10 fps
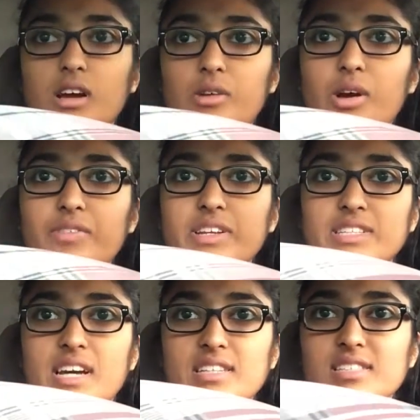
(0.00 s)
don't have any
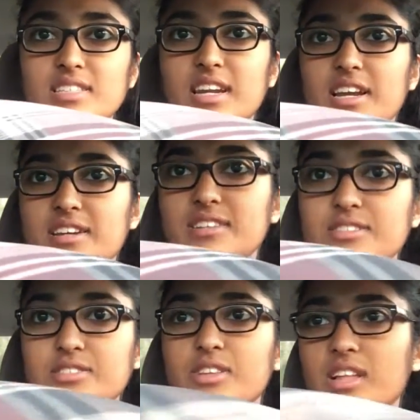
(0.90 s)
tests today,
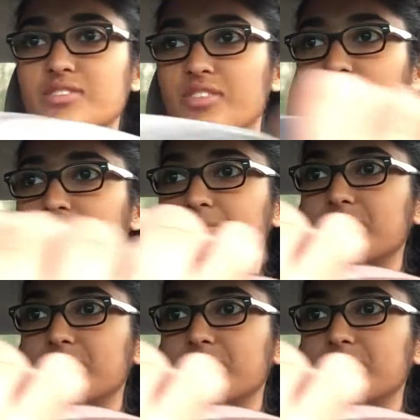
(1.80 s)
so that's fun.